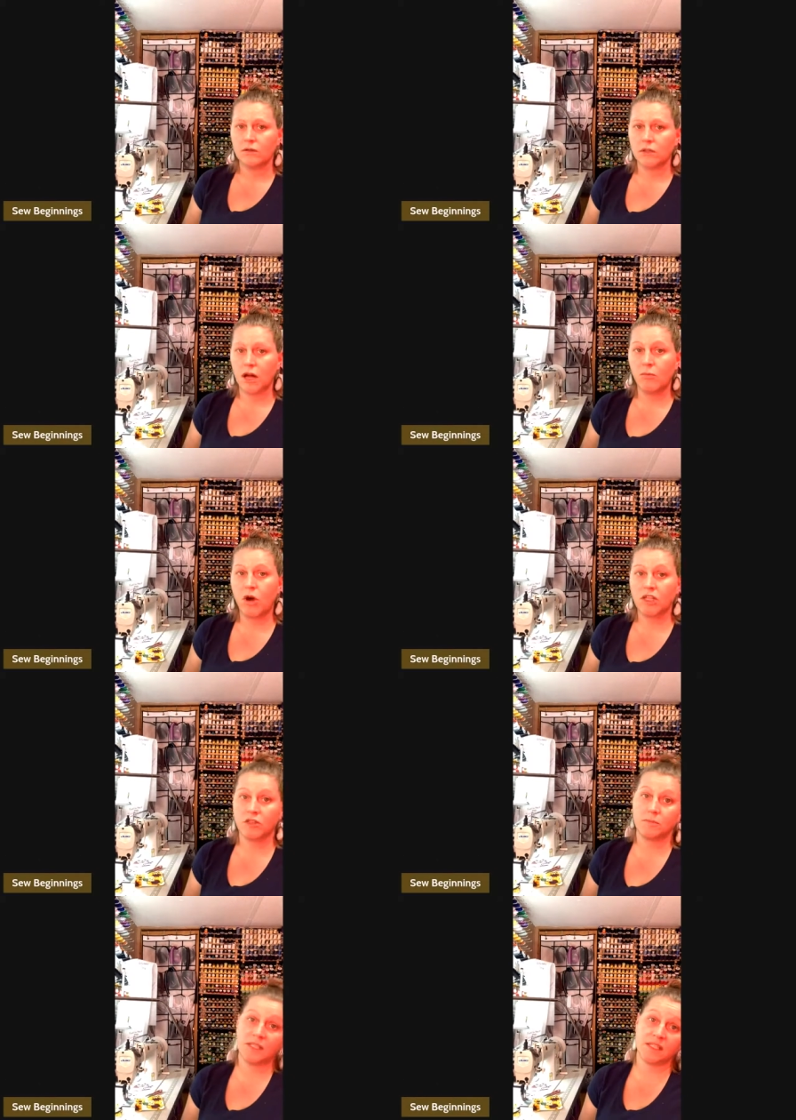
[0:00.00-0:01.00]
come
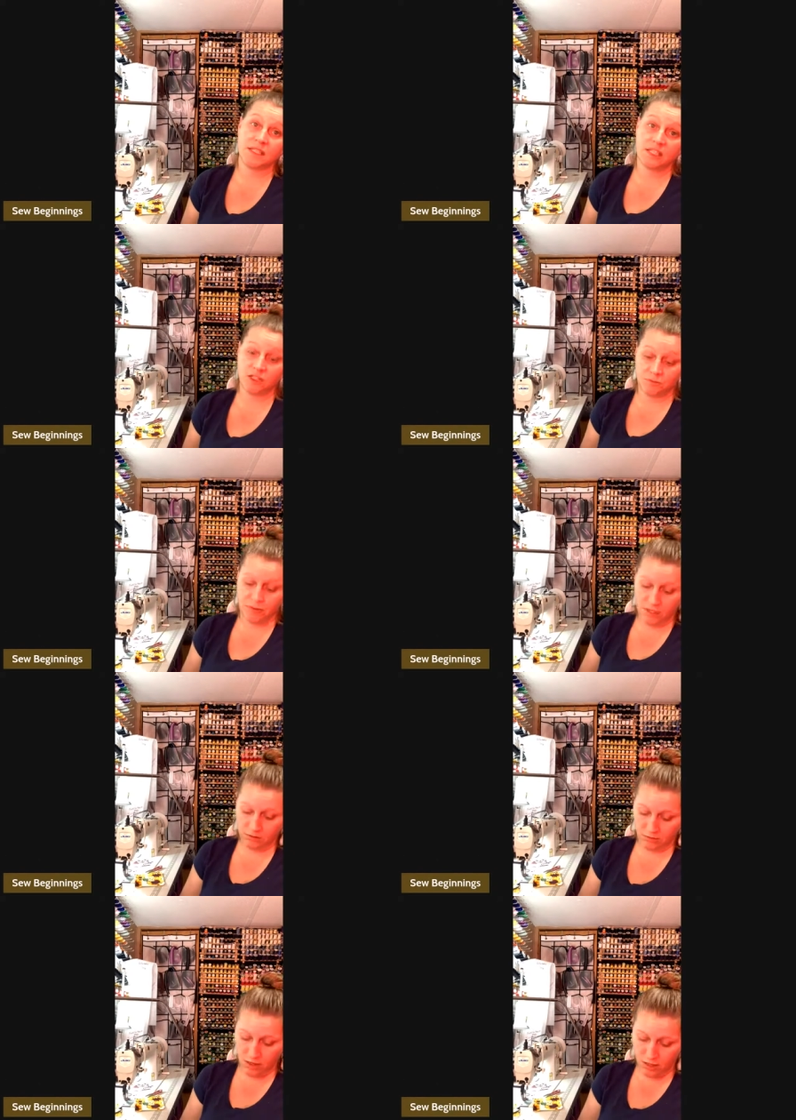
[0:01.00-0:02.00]
watch me stitch
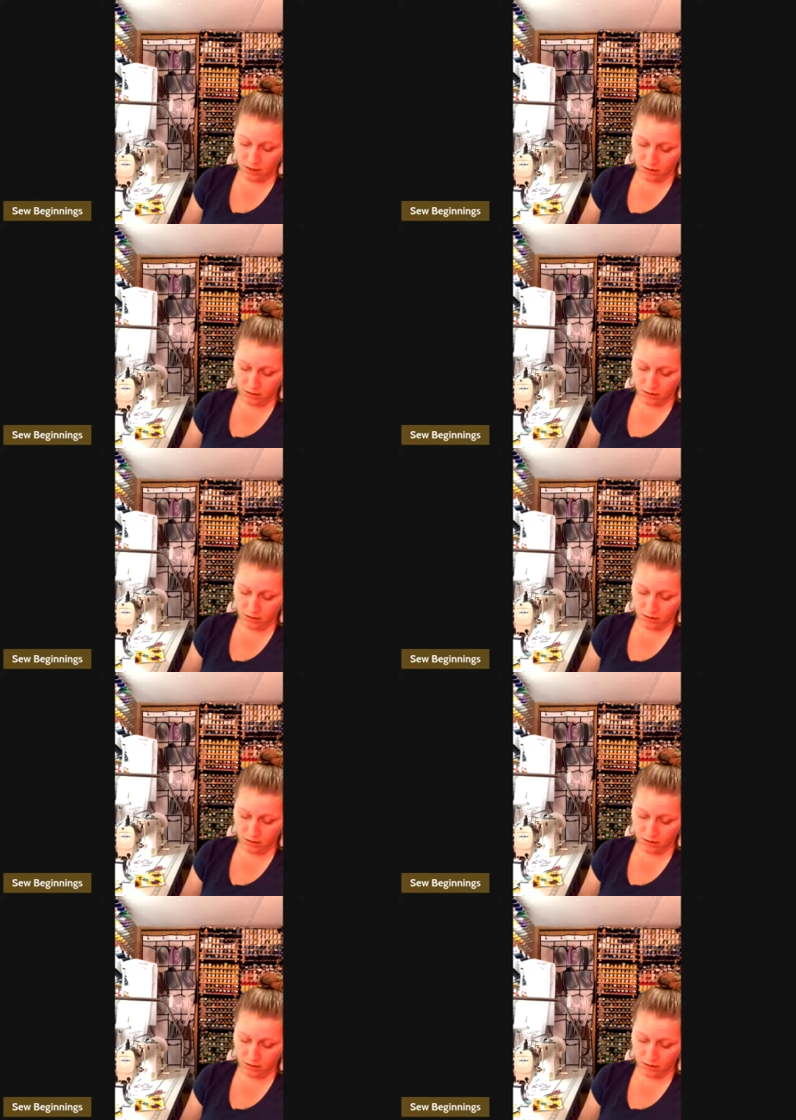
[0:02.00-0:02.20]
pick, right?